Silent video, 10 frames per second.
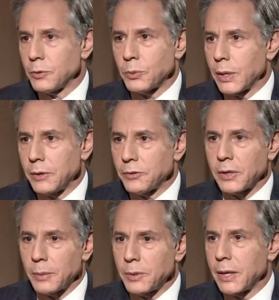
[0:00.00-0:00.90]
uh, for
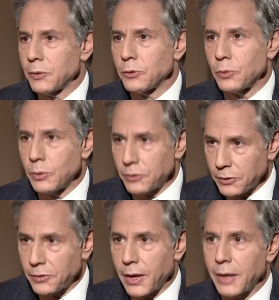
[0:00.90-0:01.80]
Ukrainians to come together to
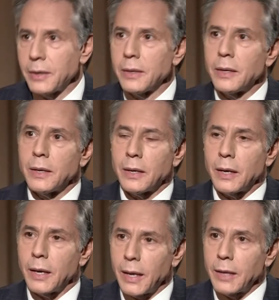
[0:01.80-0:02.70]
resist that
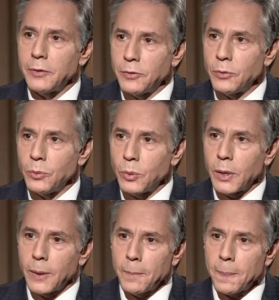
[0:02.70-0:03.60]
uh, and
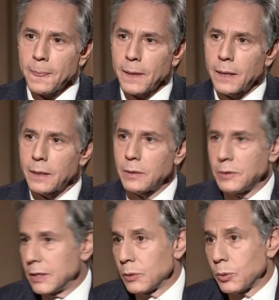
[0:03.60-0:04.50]
to um, uh,
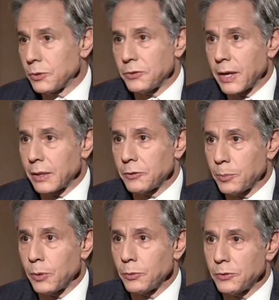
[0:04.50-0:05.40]
deal with the
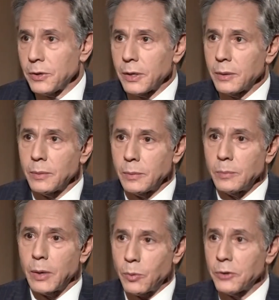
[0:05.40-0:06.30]
challenge posed uh,
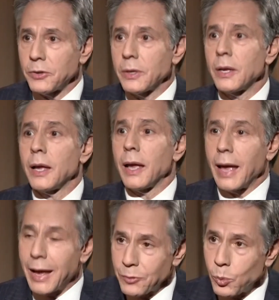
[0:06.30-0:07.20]
by Russia
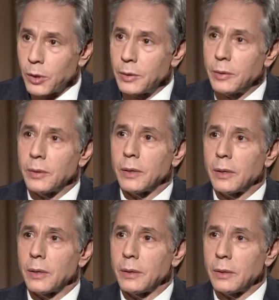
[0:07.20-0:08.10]
as one,
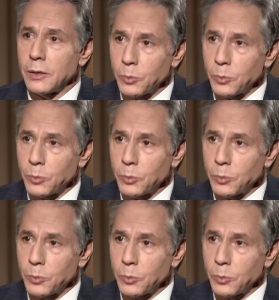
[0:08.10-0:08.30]
uh,